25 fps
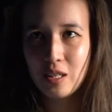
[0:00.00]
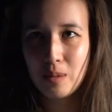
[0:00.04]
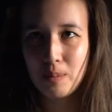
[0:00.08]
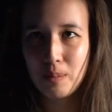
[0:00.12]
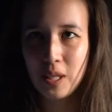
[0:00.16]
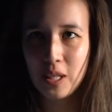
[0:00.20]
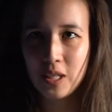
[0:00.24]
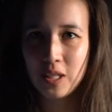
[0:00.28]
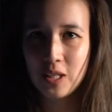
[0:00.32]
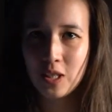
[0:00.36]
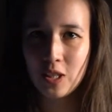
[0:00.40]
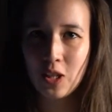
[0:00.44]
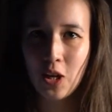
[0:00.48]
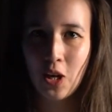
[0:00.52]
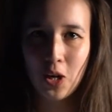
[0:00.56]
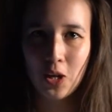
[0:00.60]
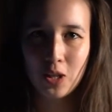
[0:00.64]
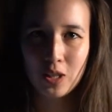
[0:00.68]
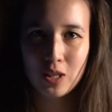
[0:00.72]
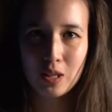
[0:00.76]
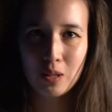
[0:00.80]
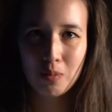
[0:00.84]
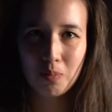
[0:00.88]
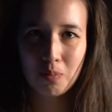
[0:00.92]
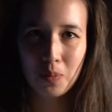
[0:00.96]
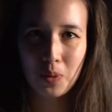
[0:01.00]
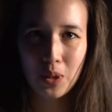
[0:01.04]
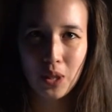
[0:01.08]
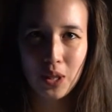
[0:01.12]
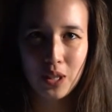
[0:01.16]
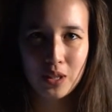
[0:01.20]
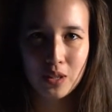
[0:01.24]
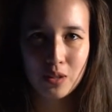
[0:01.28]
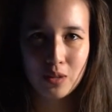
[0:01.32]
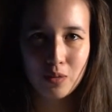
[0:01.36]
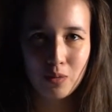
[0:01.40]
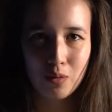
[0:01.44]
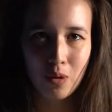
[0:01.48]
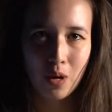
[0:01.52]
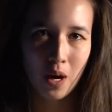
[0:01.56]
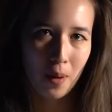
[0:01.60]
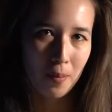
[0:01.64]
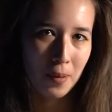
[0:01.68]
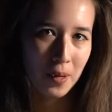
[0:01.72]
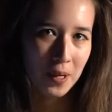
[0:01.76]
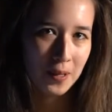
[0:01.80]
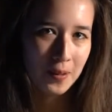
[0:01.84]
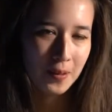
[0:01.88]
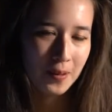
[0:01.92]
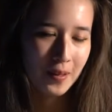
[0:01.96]
plus tots plus
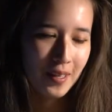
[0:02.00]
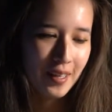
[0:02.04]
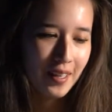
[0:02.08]
ramen.